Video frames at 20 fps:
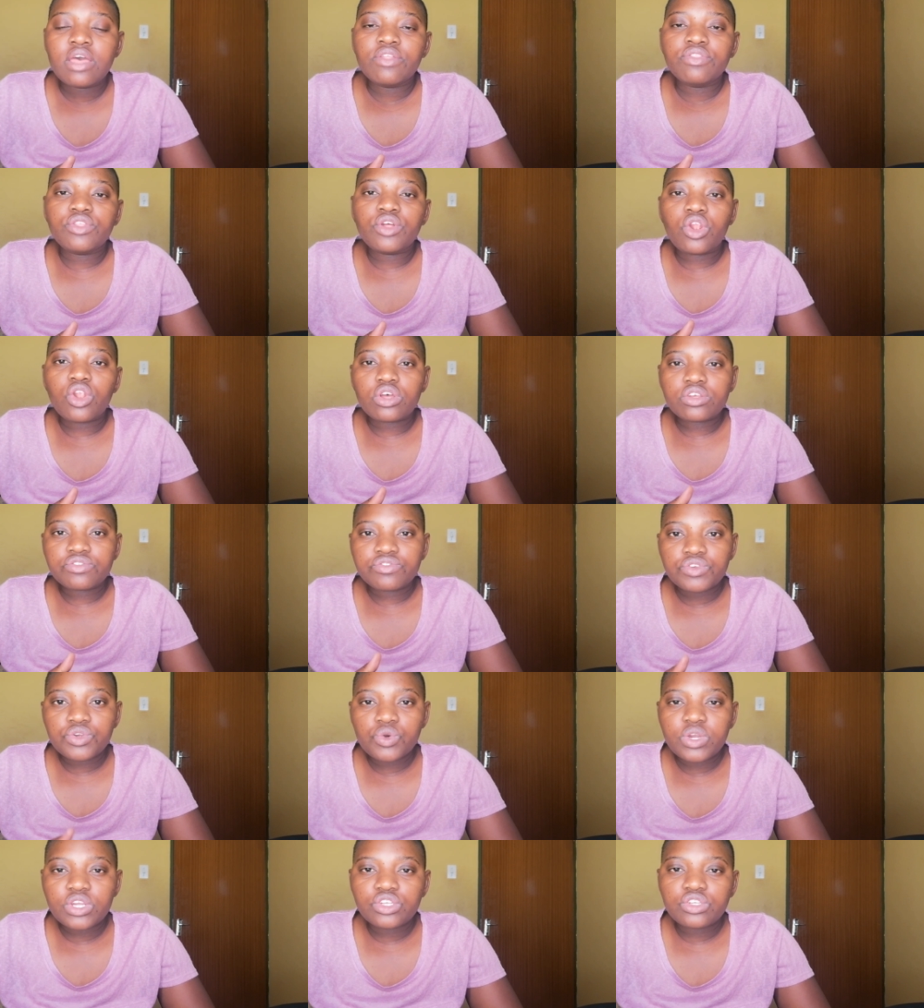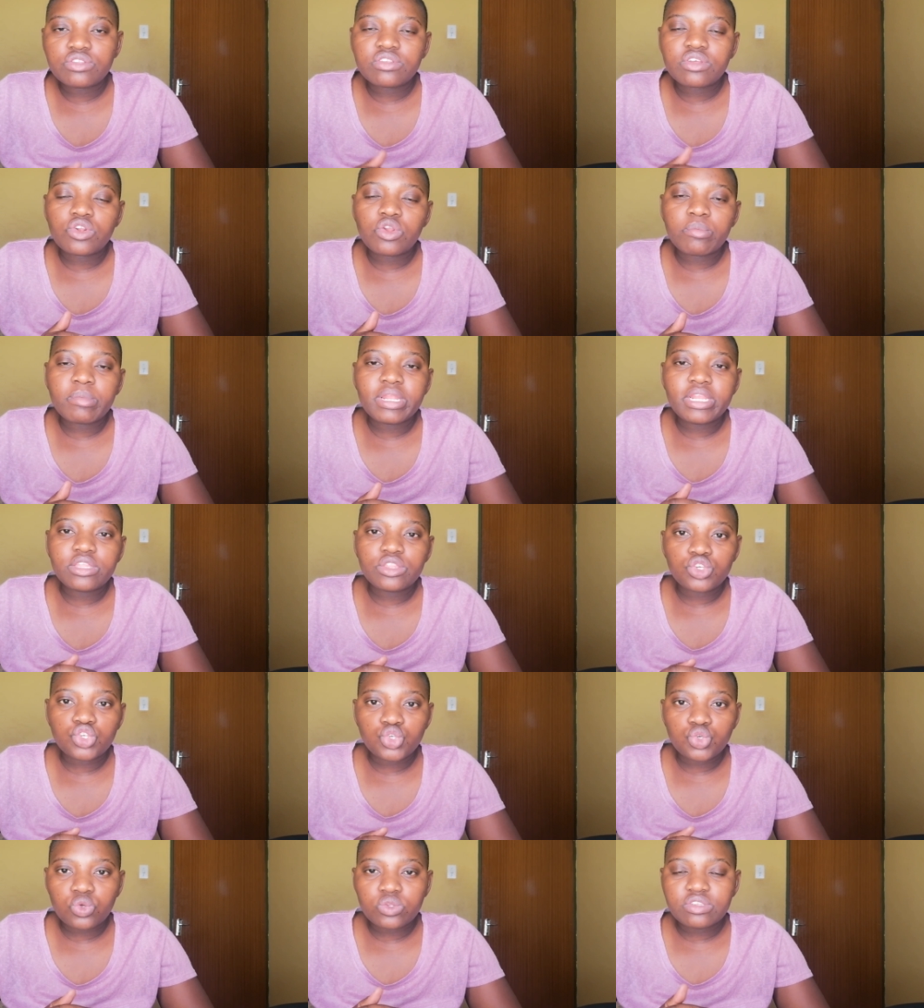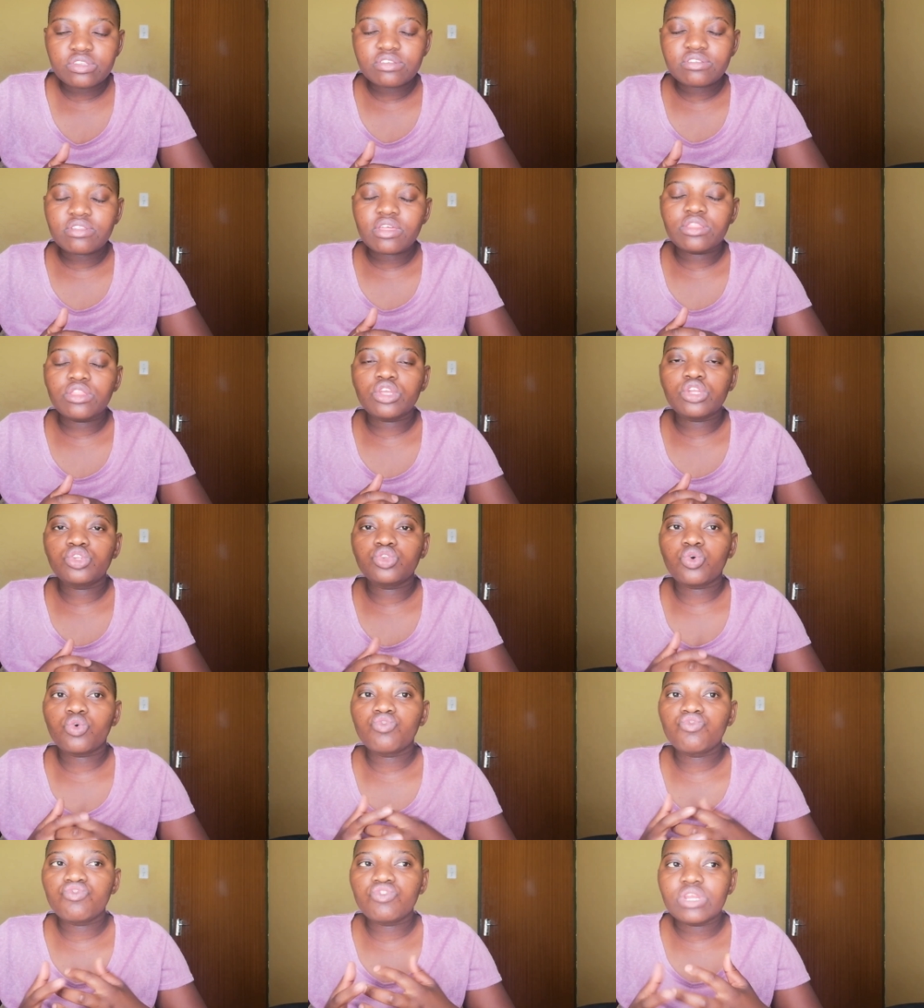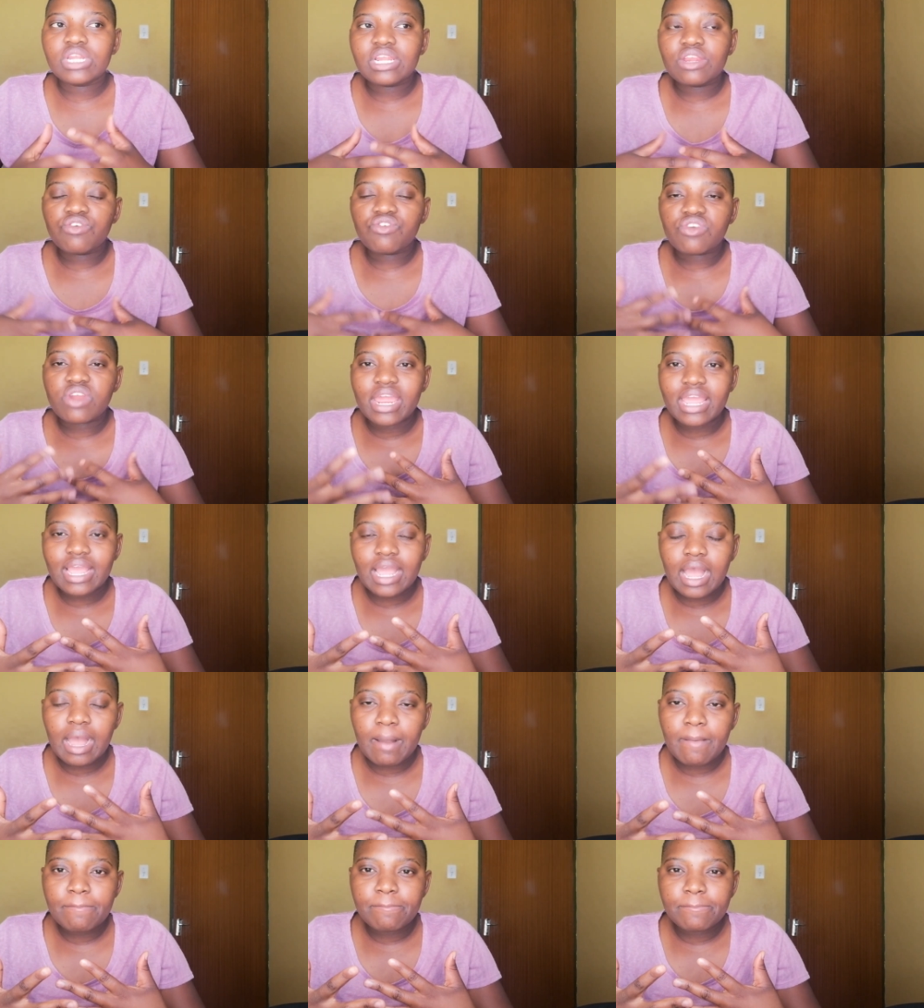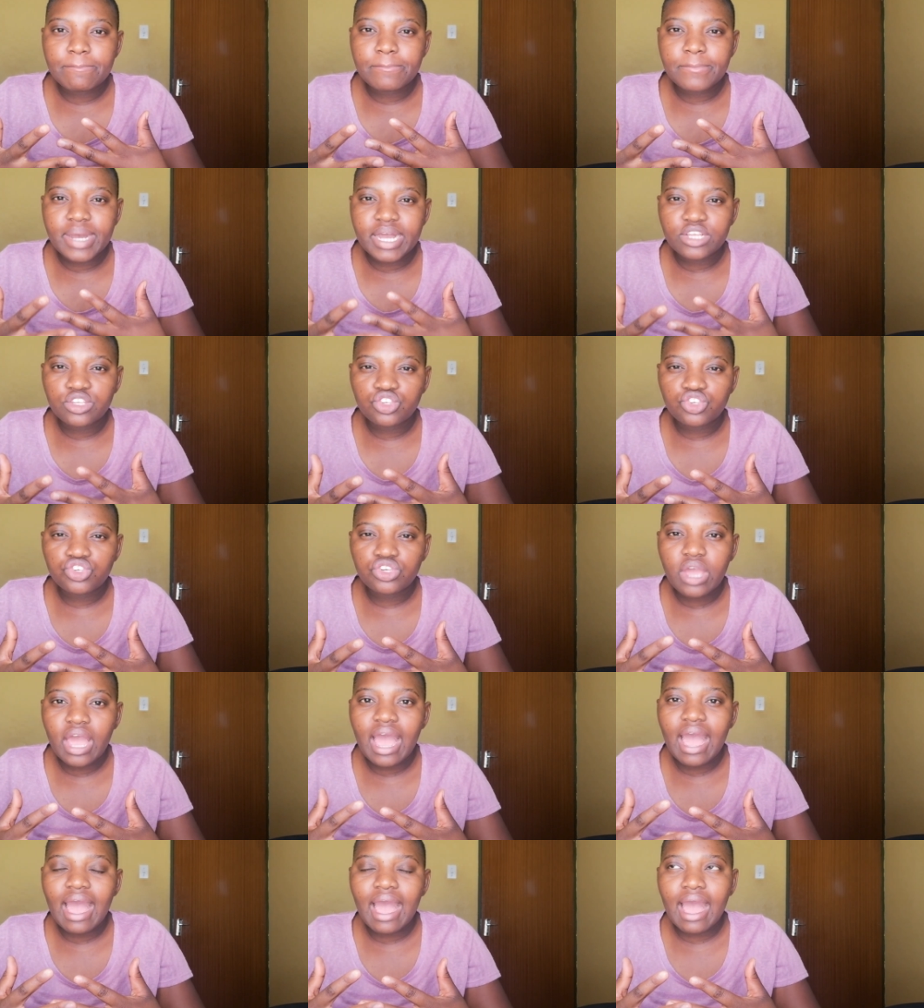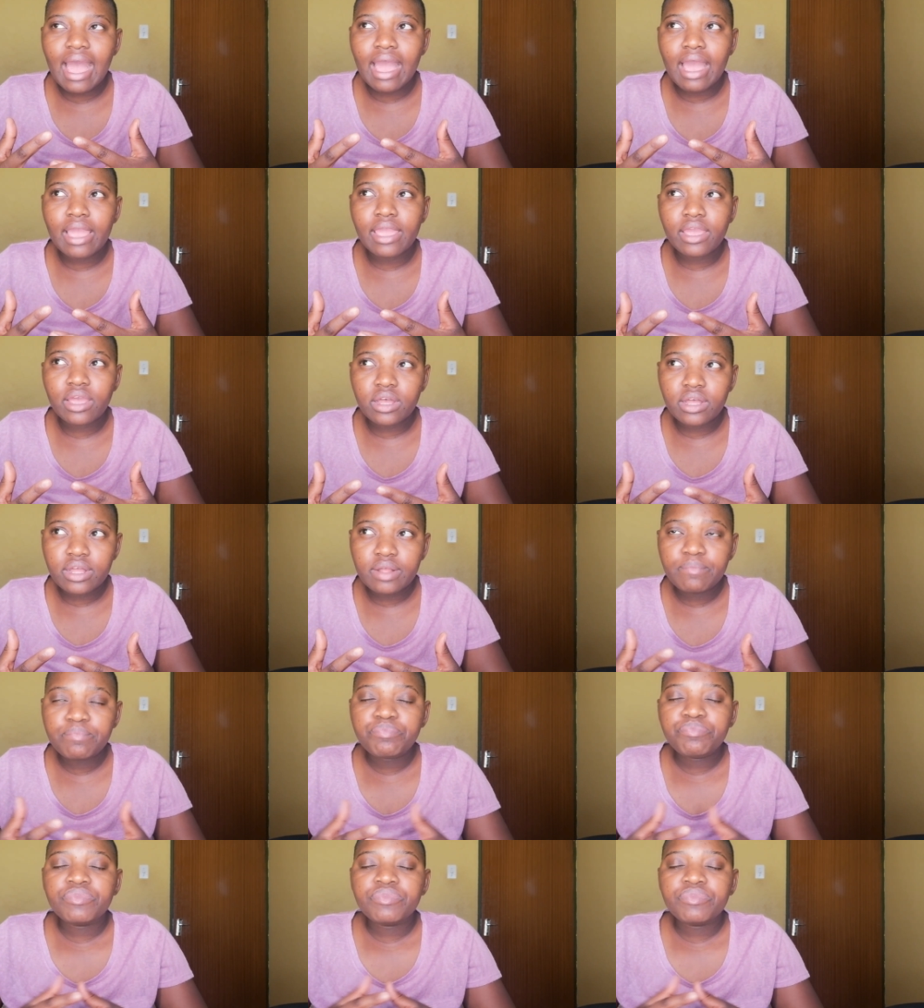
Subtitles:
The last few questions are normally the shortest, and they don't really rank much higher